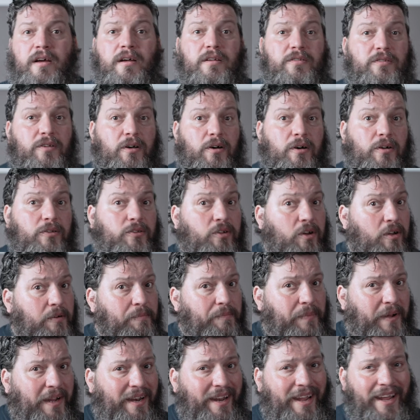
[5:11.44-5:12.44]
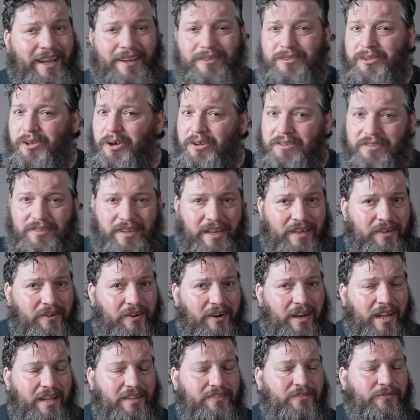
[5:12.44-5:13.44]
So don't panic, don't send your
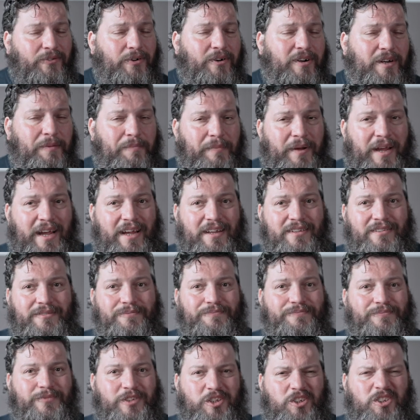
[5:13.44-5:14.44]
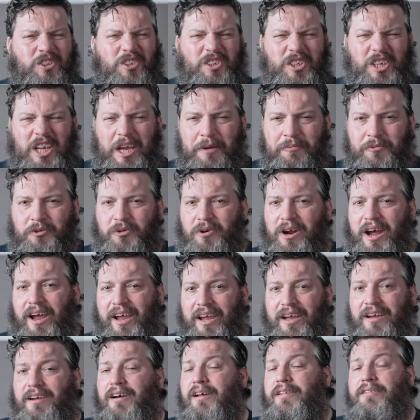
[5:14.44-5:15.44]
lens for repairs, just keep
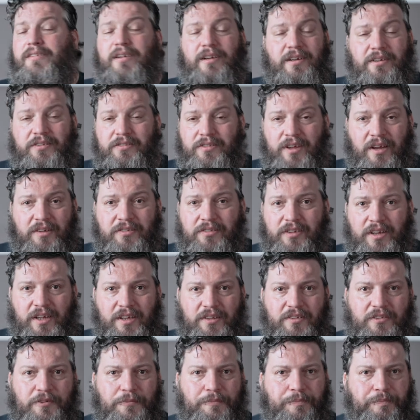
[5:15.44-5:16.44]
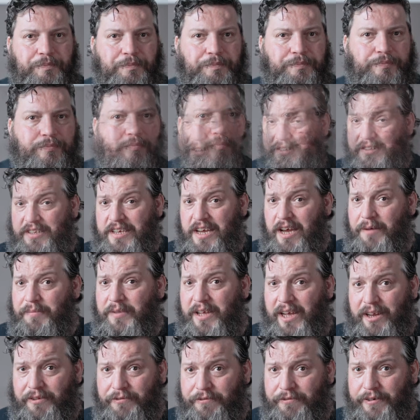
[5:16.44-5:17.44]
trying until it succeeds. Once the
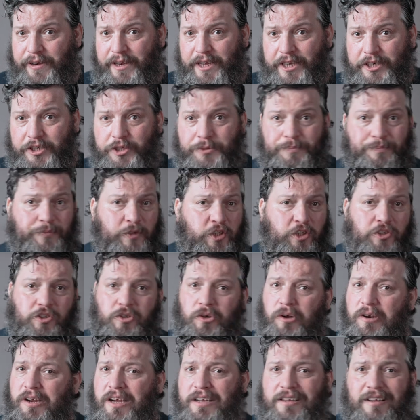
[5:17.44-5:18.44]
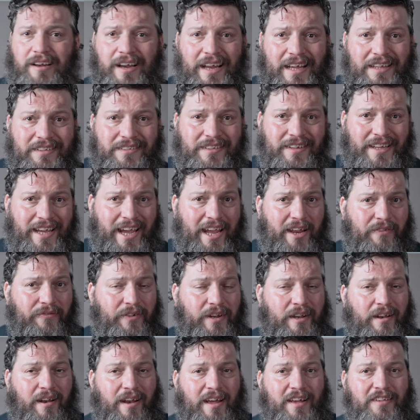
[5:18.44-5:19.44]
update finished, just connect the lens again
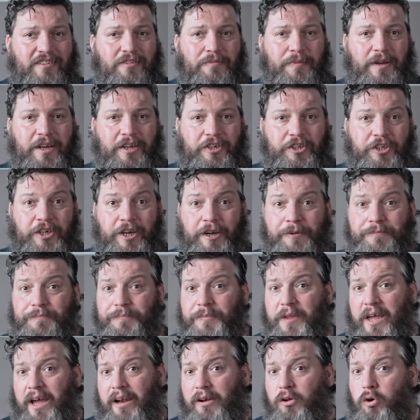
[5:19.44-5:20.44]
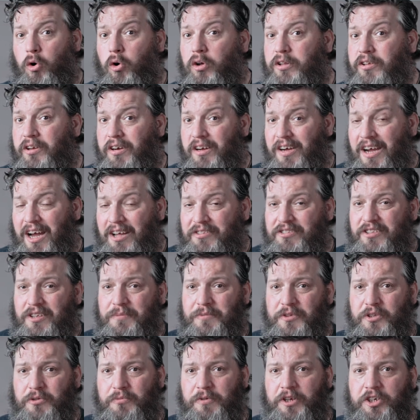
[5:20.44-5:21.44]
with the lens manager and go to the
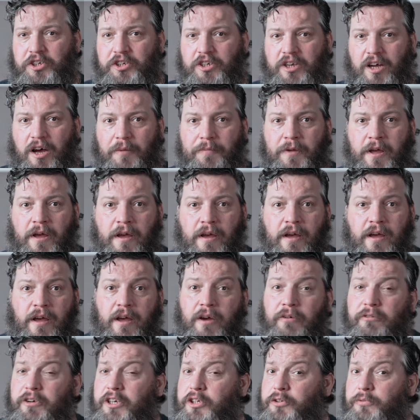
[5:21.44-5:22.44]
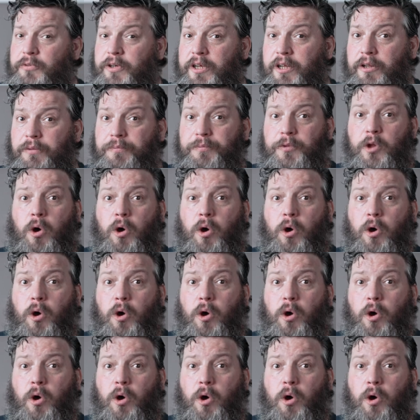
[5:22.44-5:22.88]
custom switch tab, which will